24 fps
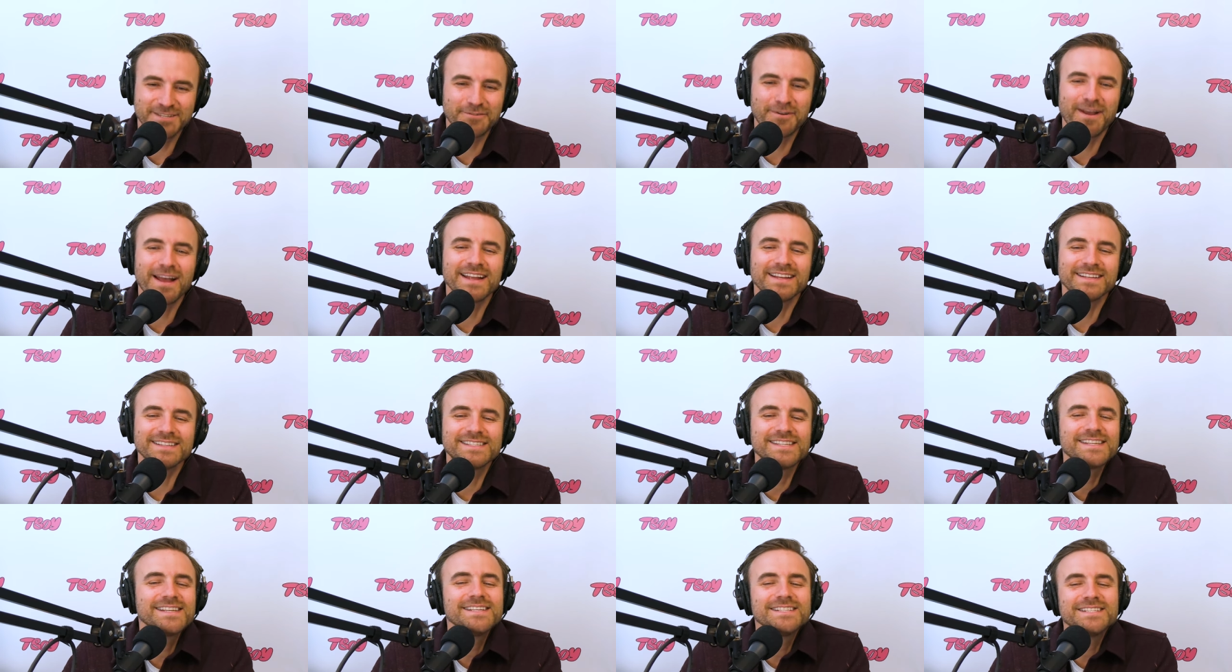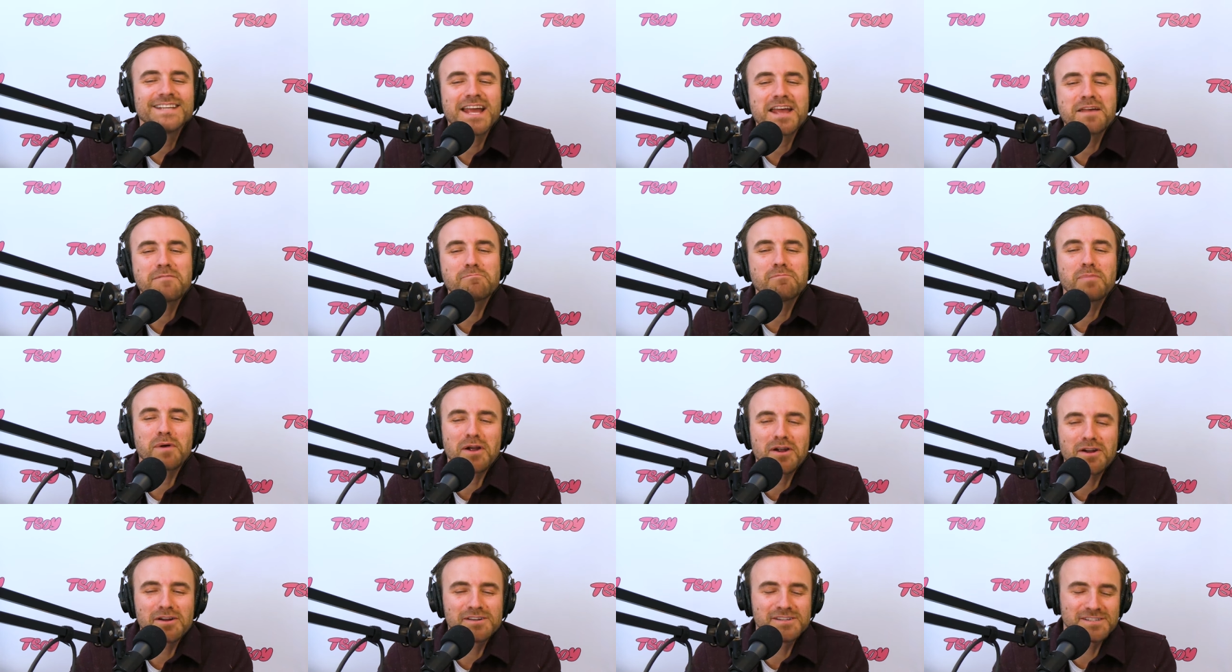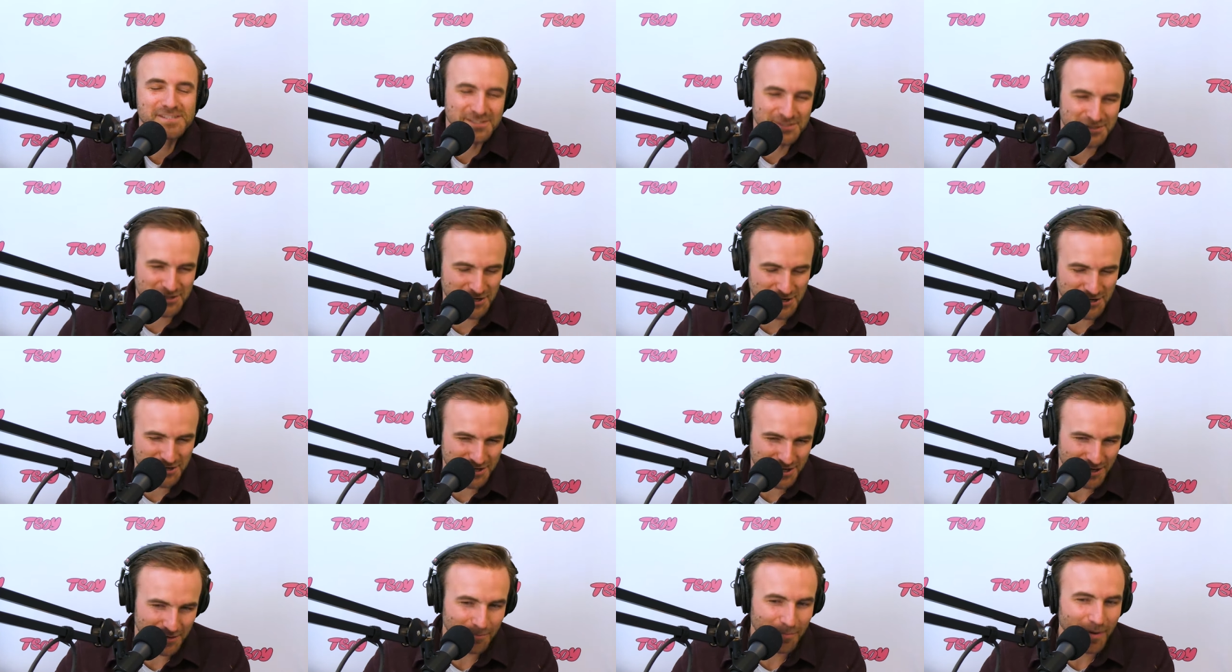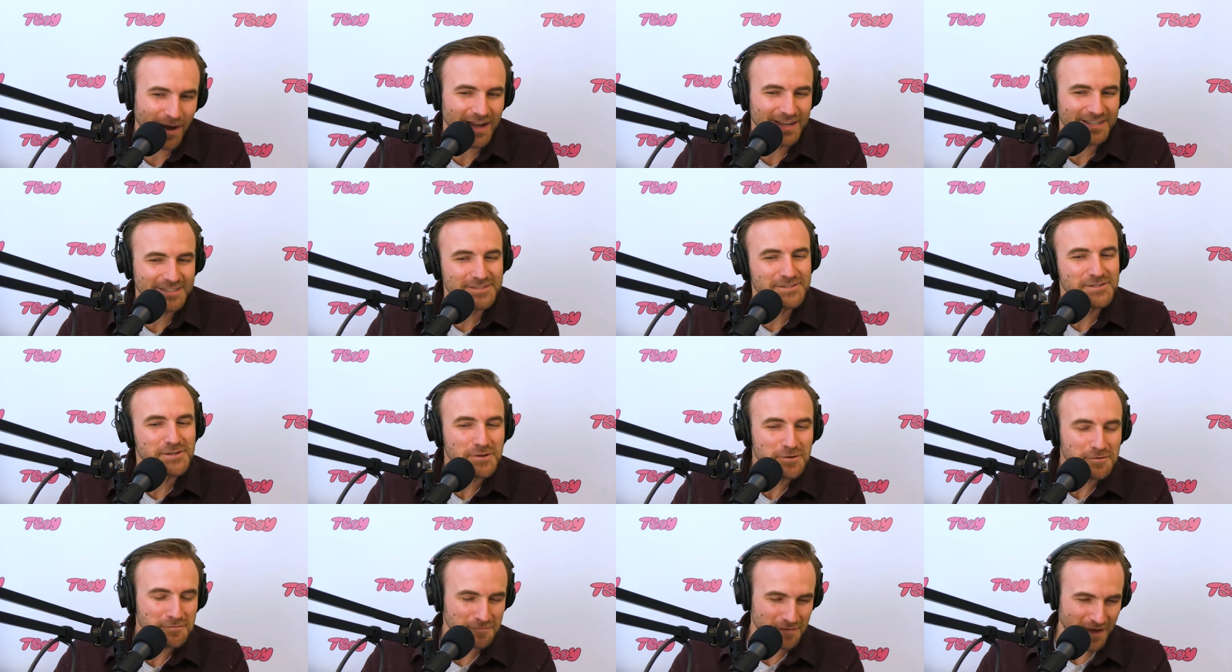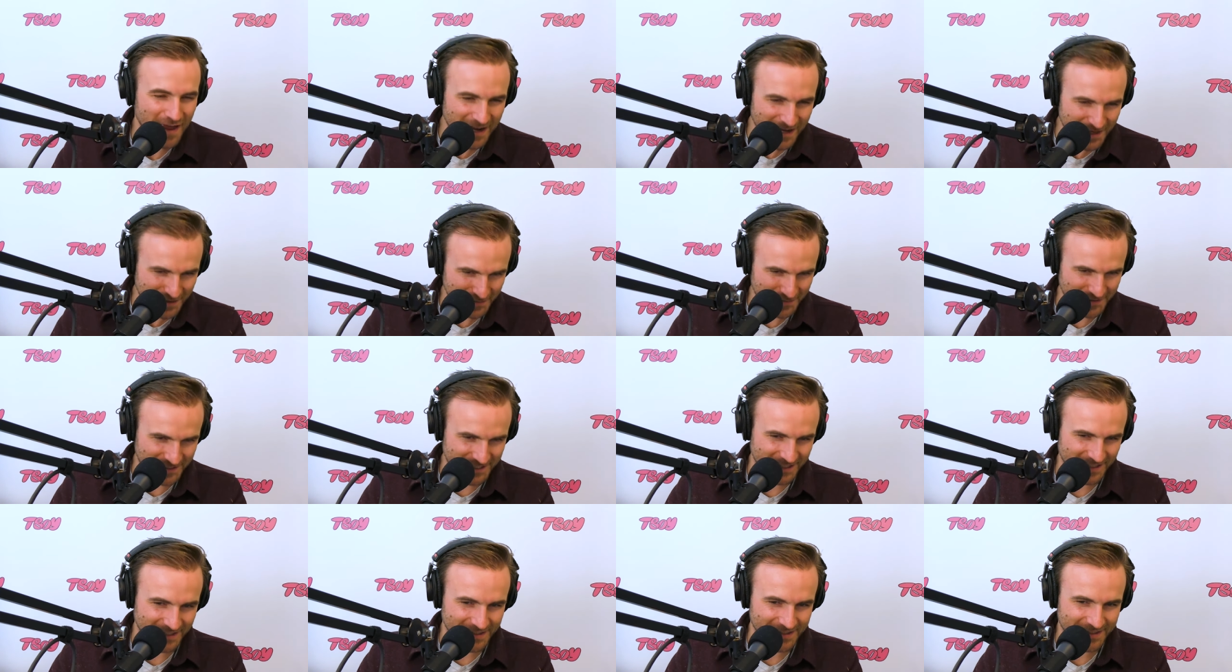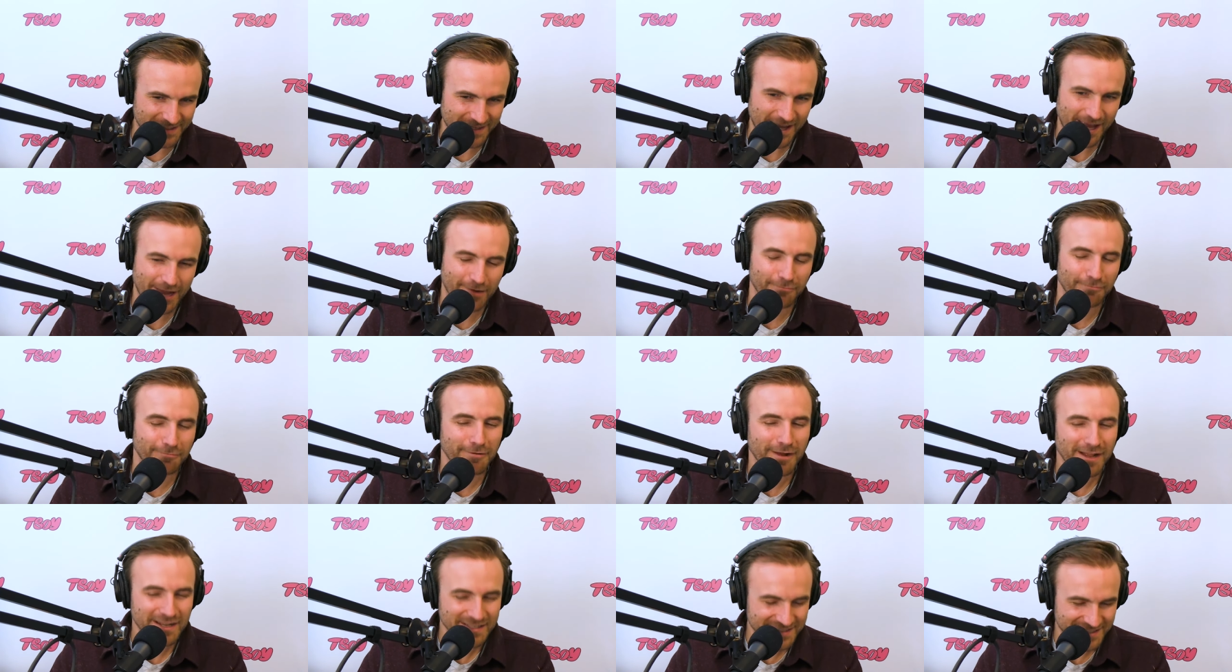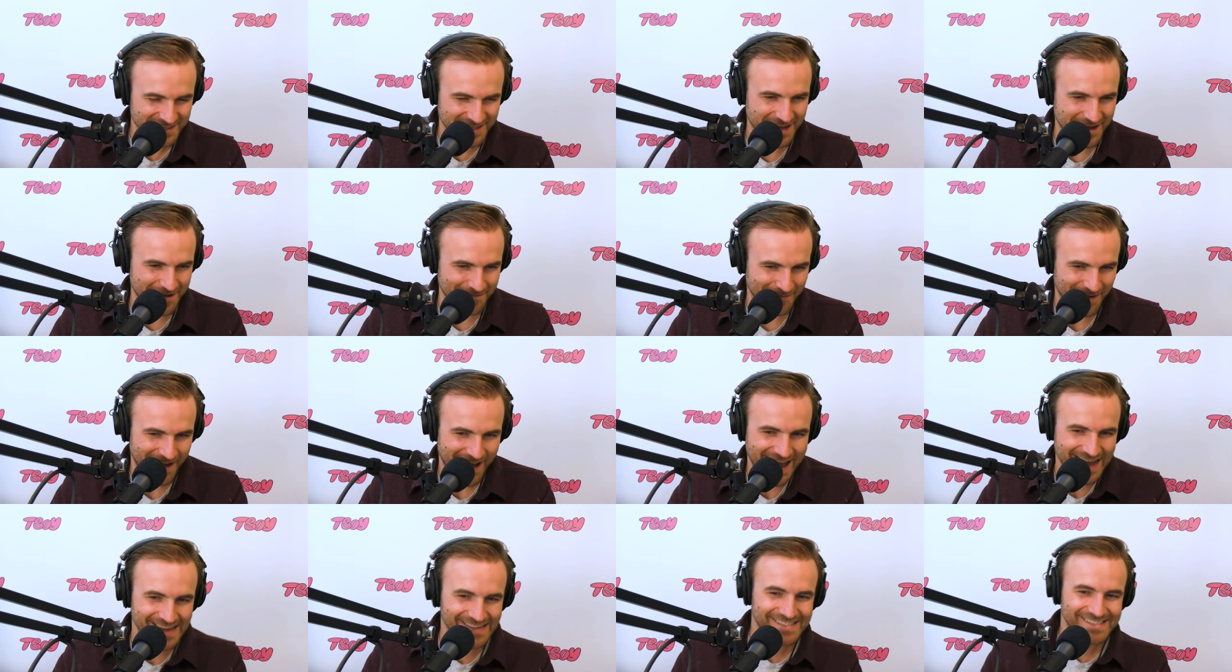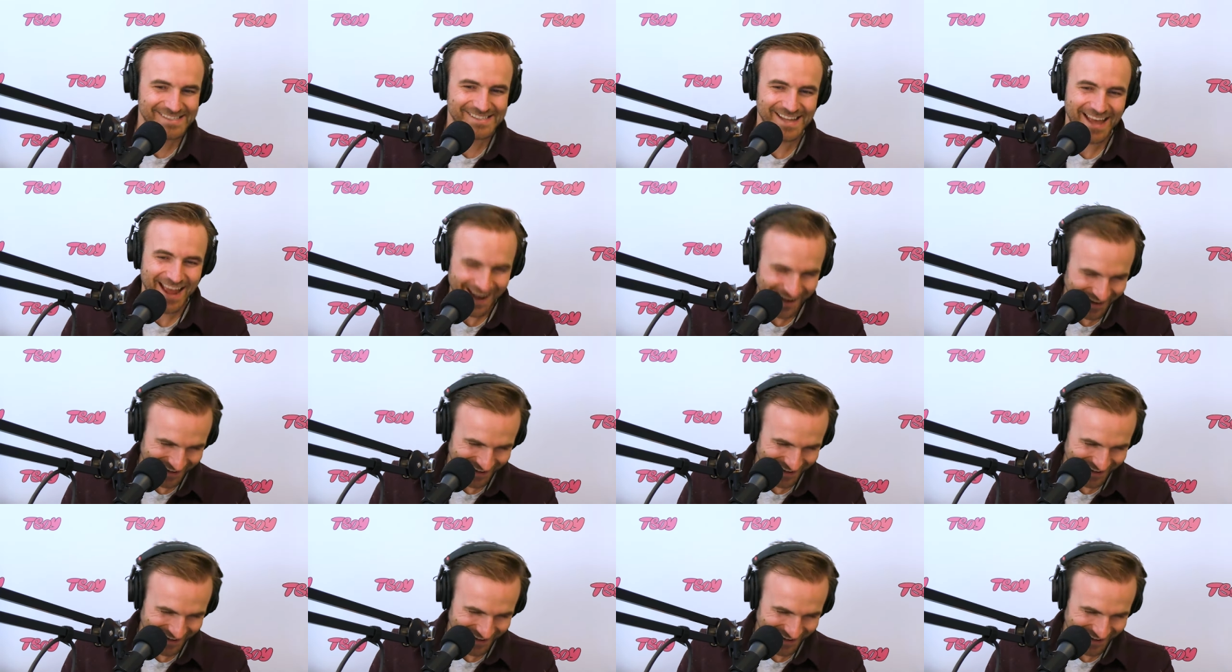right. DJ Burns Jr. bought 2 vending machines and runs them as side